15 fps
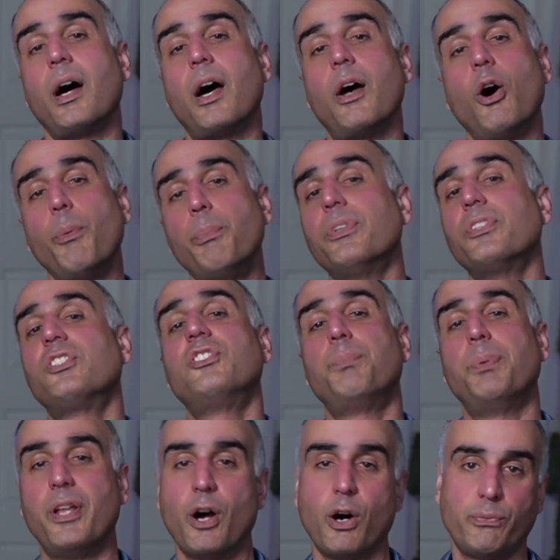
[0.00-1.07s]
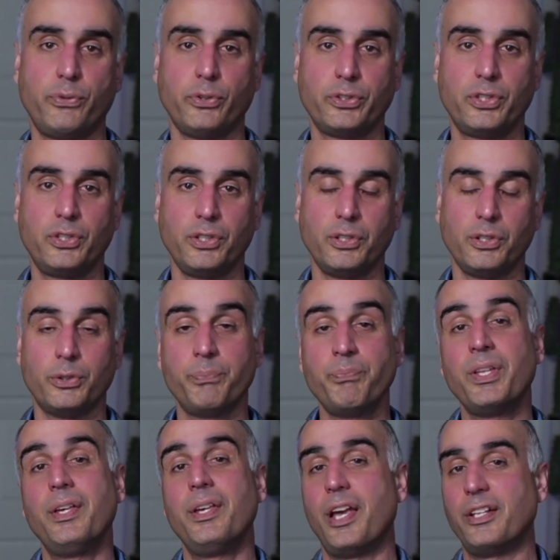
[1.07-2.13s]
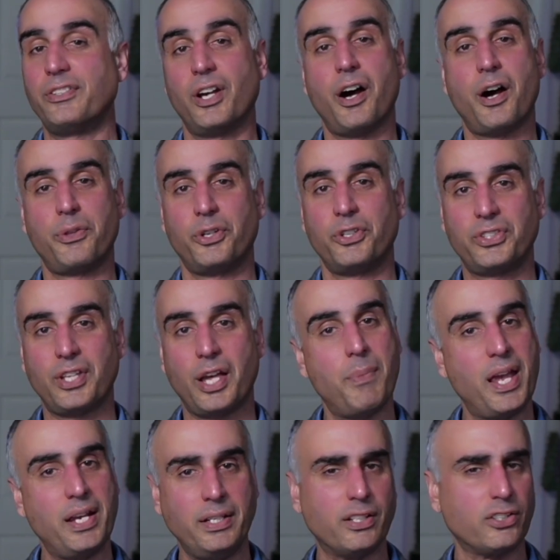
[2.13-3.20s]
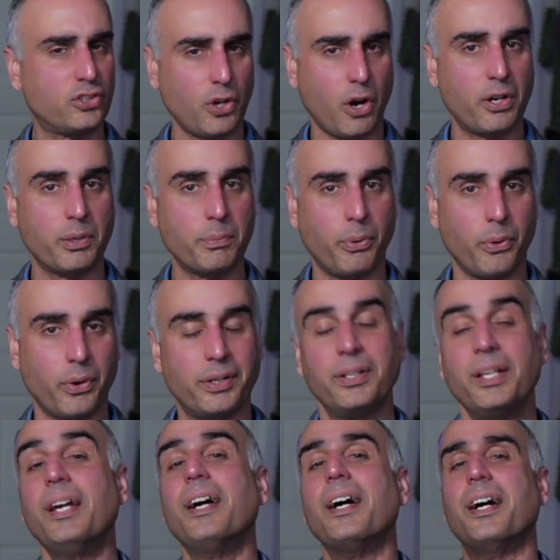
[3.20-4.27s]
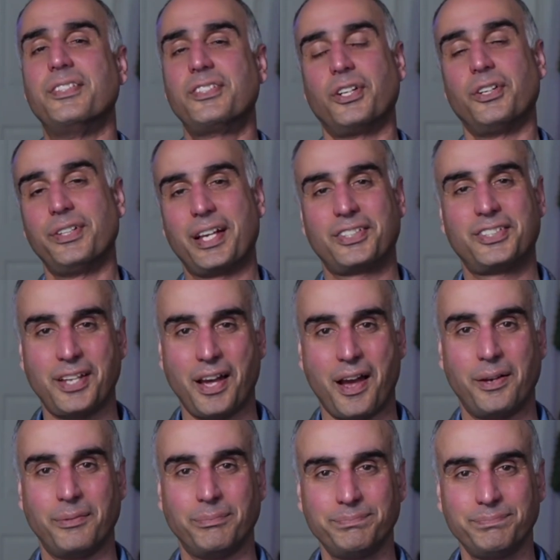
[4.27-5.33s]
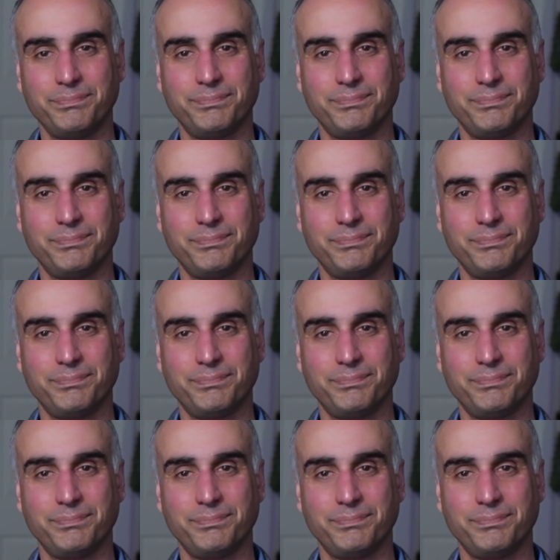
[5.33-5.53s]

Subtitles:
I hope this has been helpful to you and to others that may need a starting point. Until next time.